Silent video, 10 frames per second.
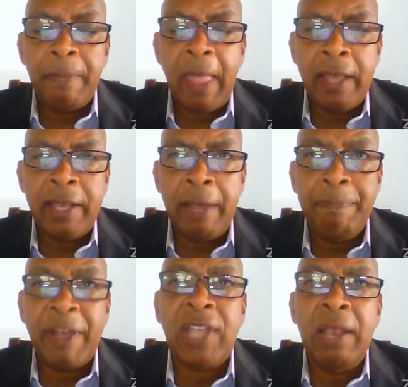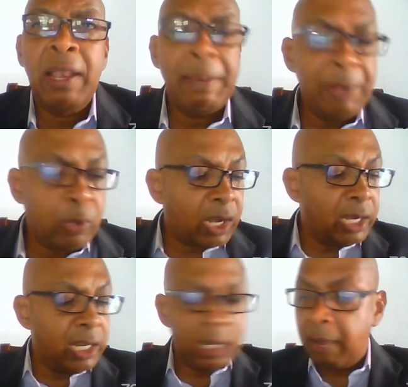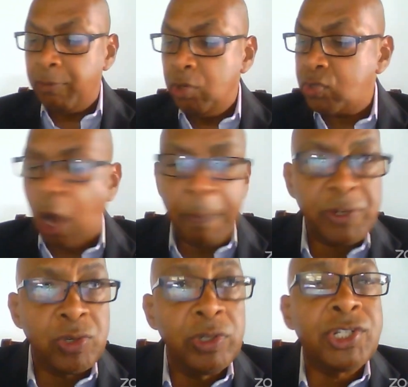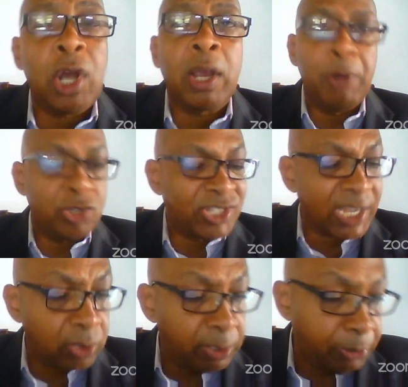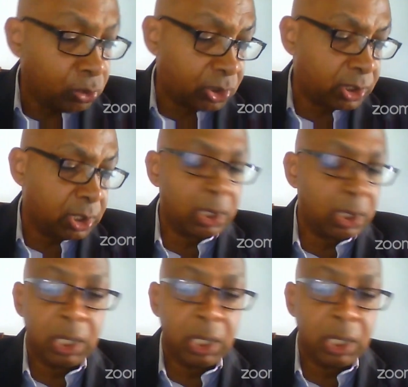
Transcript: and Pastor, let me quickly use an opportunity to talk about sexual abuse,